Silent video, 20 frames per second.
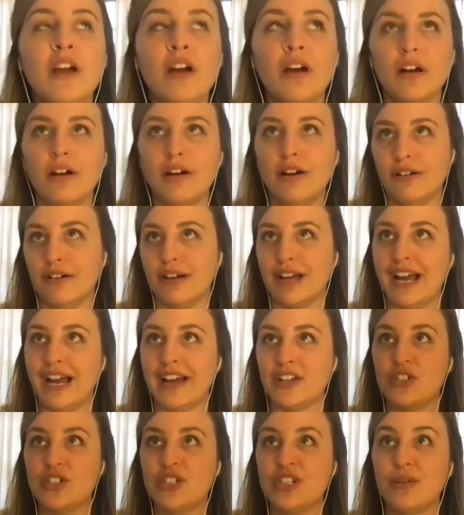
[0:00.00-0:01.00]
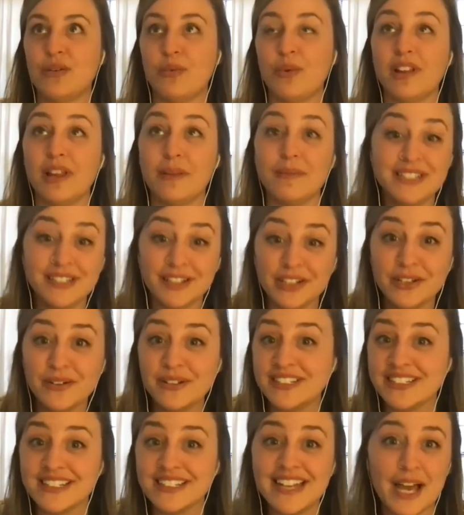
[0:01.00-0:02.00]
oh gosh. Well, let me tell you,
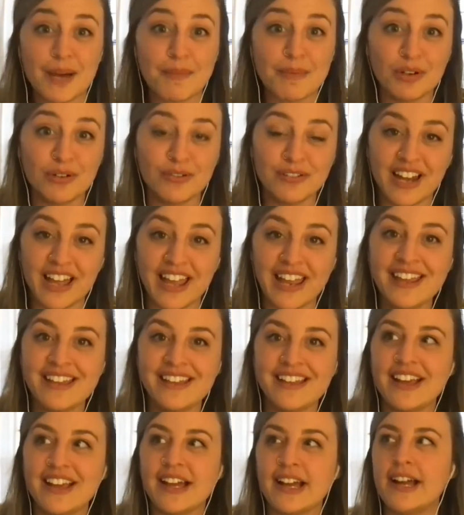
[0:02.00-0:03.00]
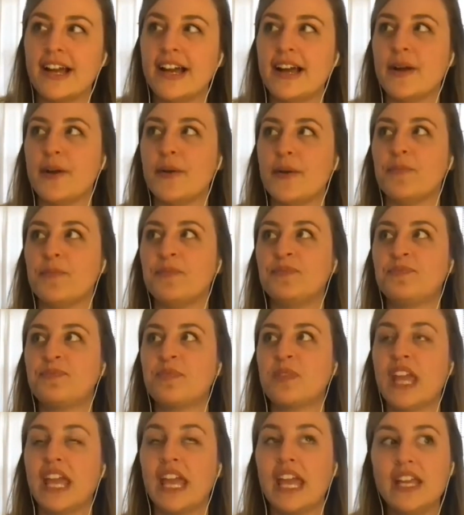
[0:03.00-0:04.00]
it didn't happen overnight. Um,
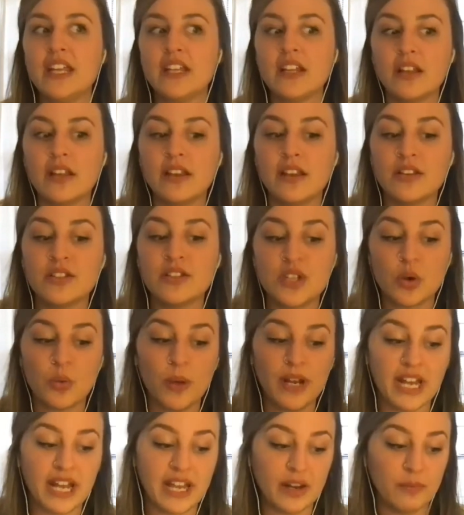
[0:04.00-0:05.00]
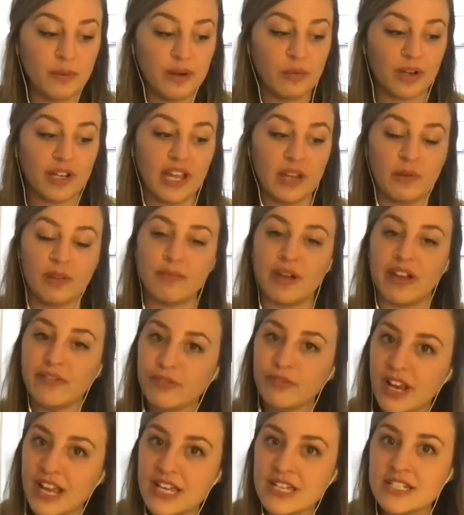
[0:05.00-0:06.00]
it so when I had been working with my
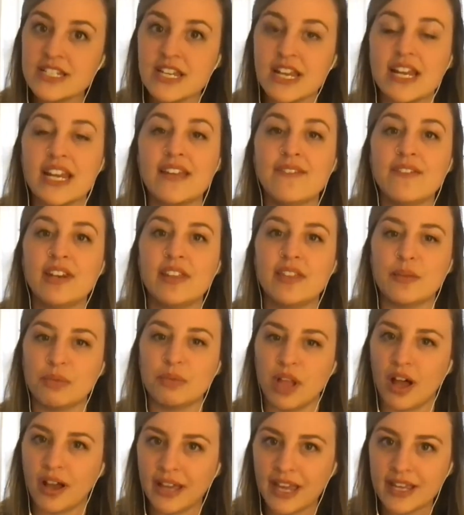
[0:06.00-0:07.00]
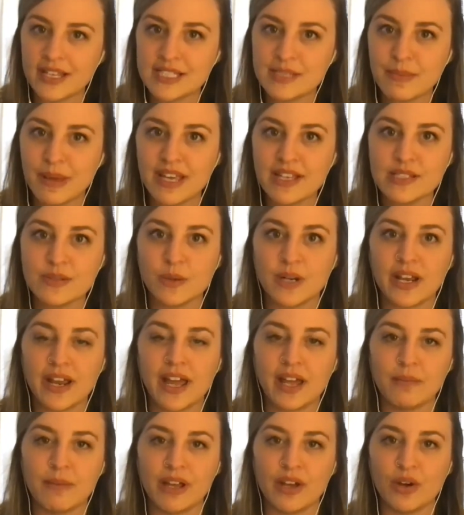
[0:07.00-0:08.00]
friend and even in the blogging space when I
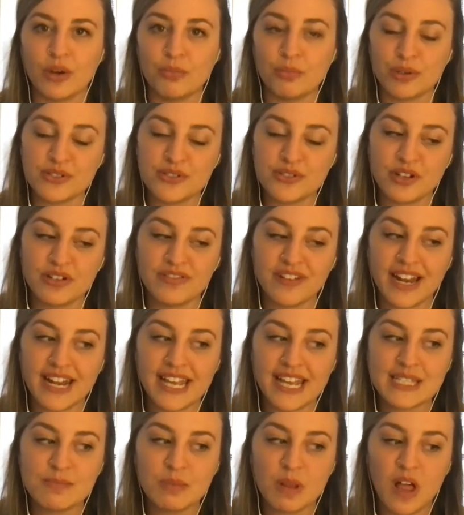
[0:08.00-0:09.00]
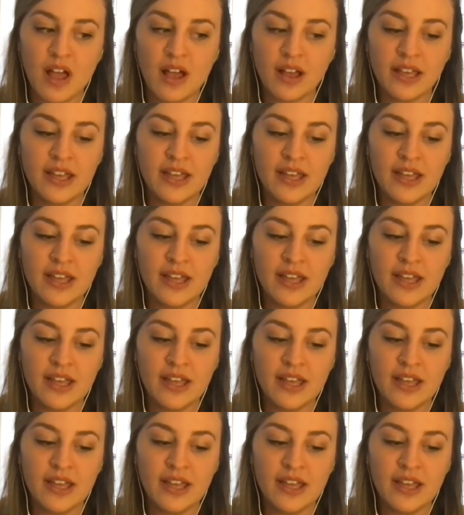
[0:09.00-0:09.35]
had my own personal finance blog,